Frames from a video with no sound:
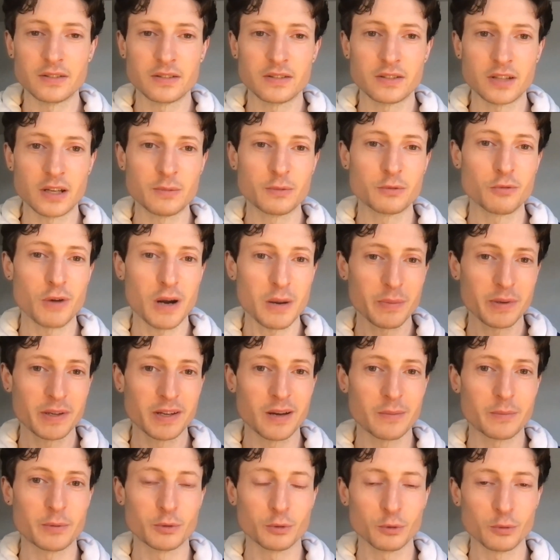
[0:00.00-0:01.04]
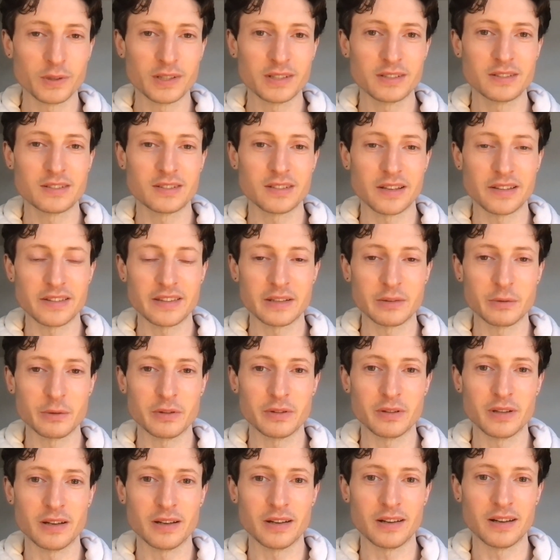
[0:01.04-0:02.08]
James, wrapping up as always, I think with
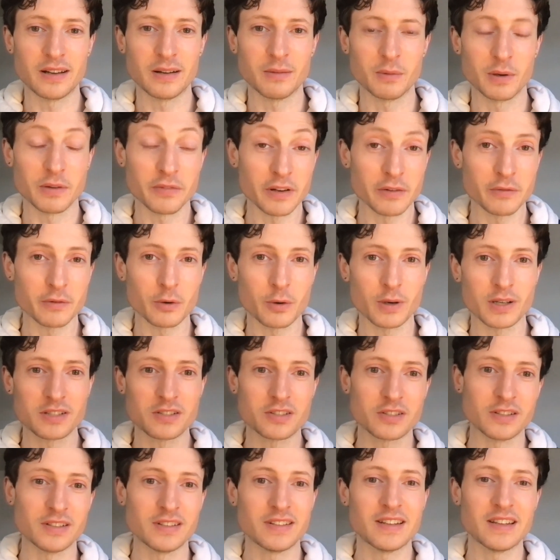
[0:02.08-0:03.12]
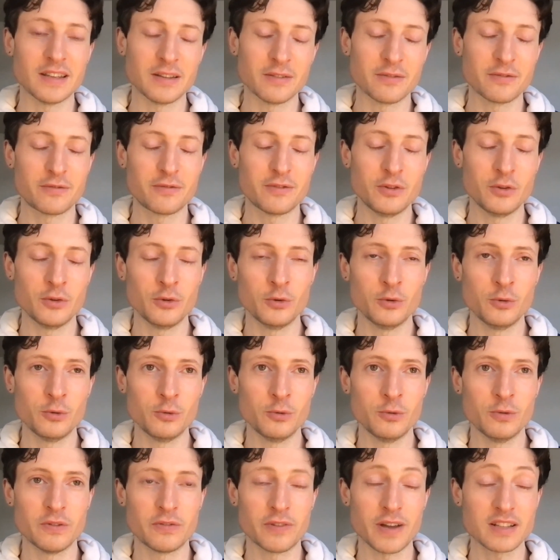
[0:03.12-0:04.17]
my favorite question, if
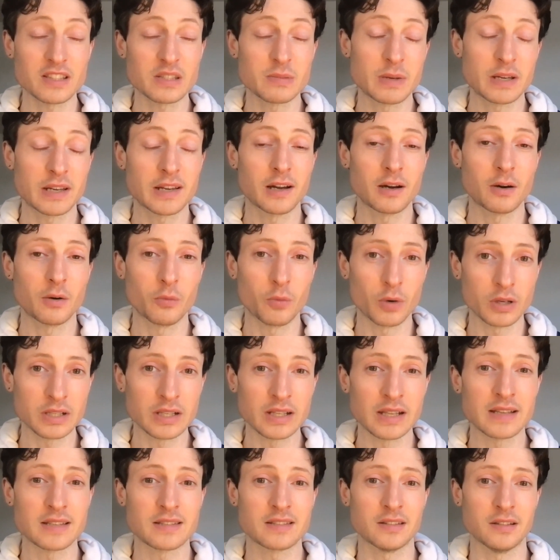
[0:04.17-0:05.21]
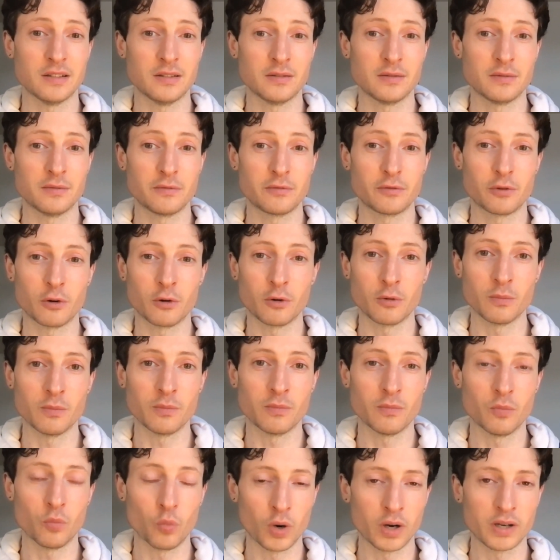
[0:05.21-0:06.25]
you had to pick out one lesson
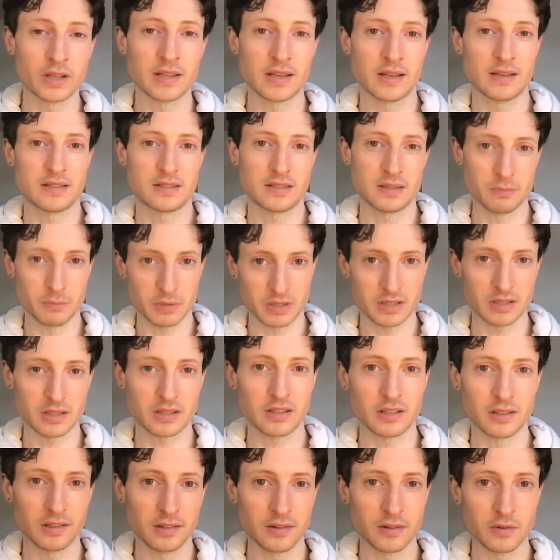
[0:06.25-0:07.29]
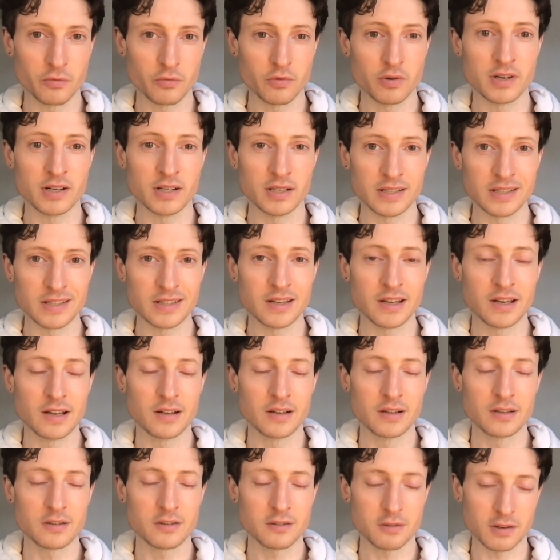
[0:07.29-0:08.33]
from one guest in particular that really
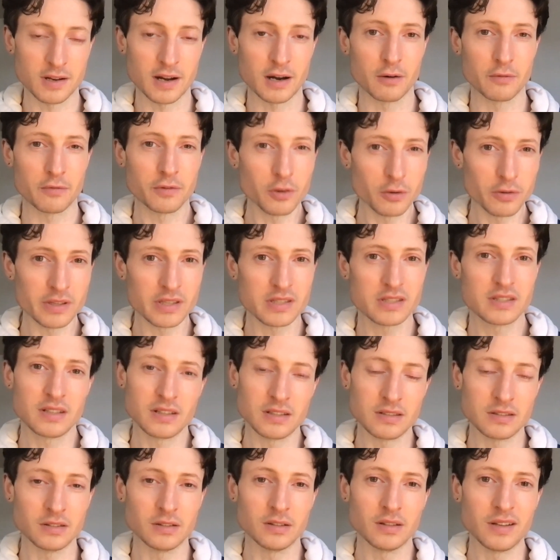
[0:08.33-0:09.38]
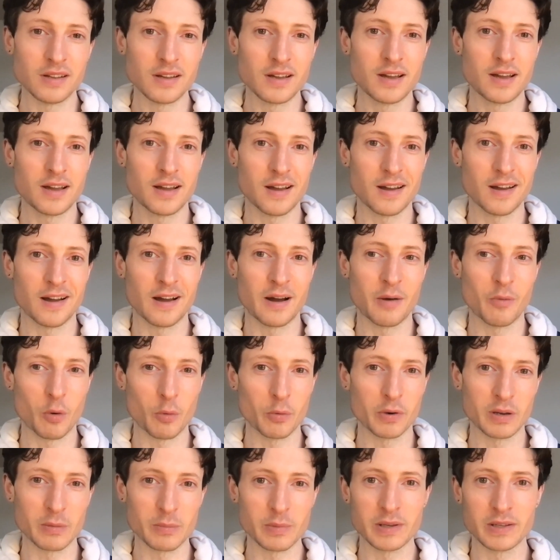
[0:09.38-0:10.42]
stood out for you this season, what
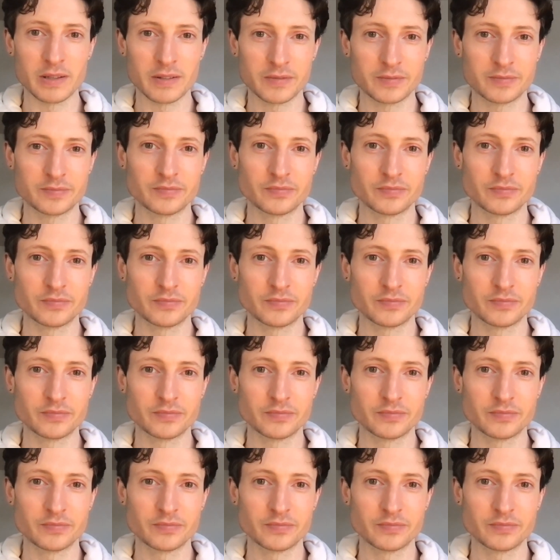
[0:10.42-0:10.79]
would it be?